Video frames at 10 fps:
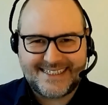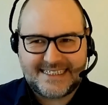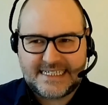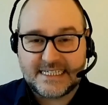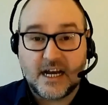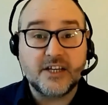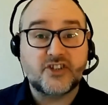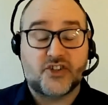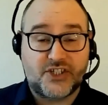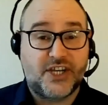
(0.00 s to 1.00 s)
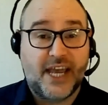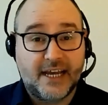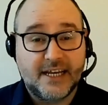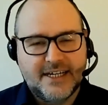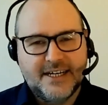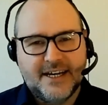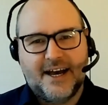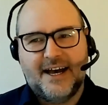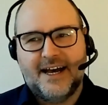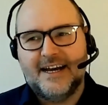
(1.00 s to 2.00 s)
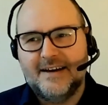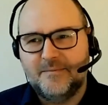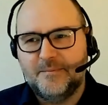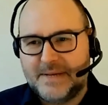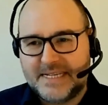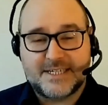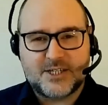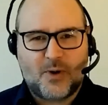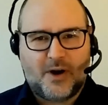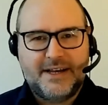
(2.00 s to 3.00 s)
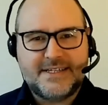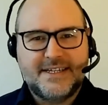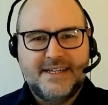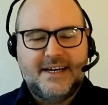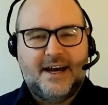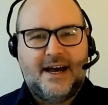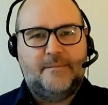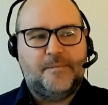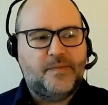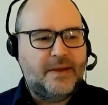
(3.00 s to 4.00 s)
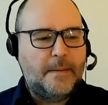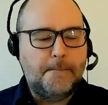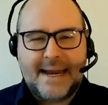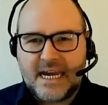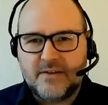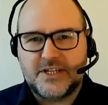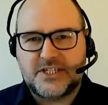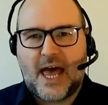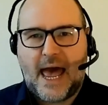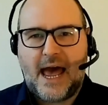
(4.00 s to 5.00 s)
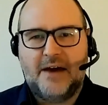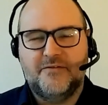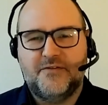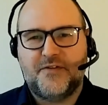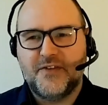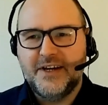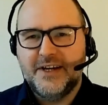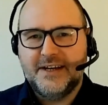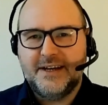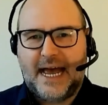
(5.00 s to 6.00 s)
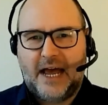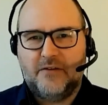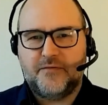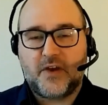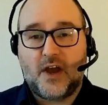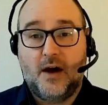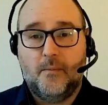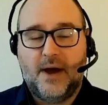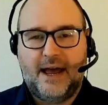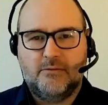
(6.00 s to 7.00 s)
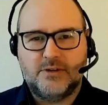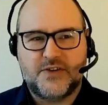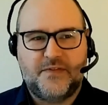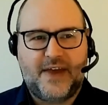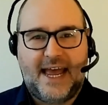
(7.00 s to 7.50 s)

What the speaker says: disastrous year, business-wise. Many of us have come out of it